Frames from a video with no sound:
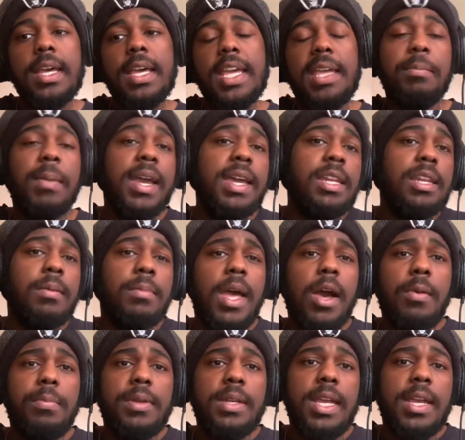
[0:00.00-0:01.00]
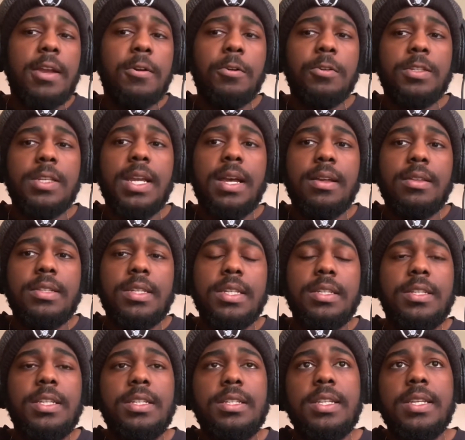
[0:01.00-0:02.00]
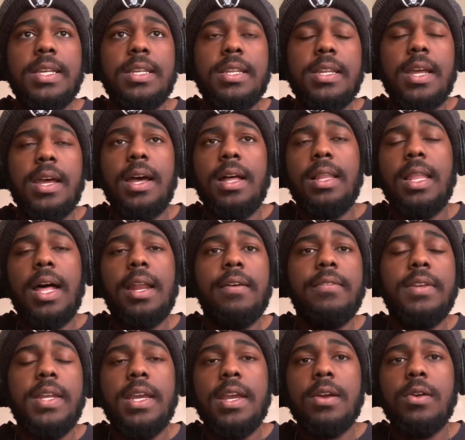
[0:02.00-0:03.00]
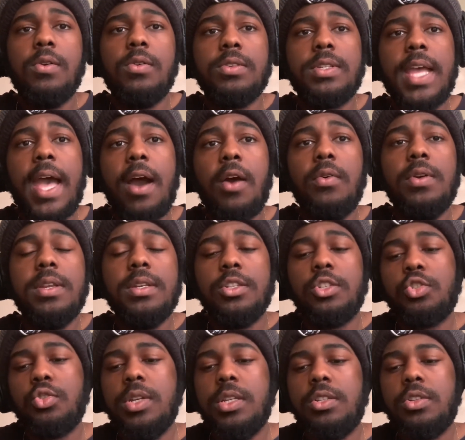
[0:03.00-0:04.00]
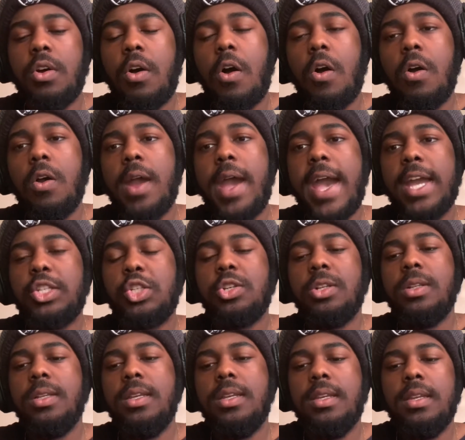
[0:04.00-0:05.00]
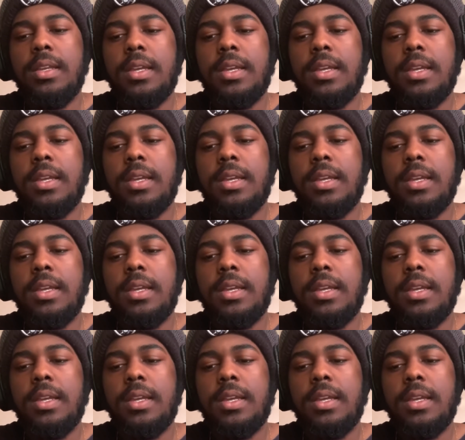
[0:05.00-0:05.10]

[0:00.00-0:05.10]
He might end up helping the heroes now, since he see that a lot of the heroes out in the streets are actually